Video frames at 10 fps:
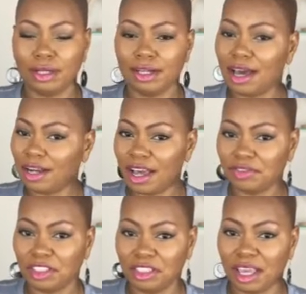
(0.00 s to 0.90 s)
not
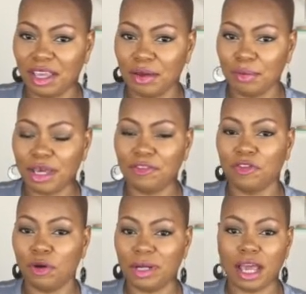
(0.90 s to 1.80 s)
have to take
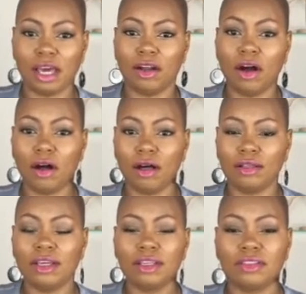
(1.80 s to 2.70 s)
metformin at all.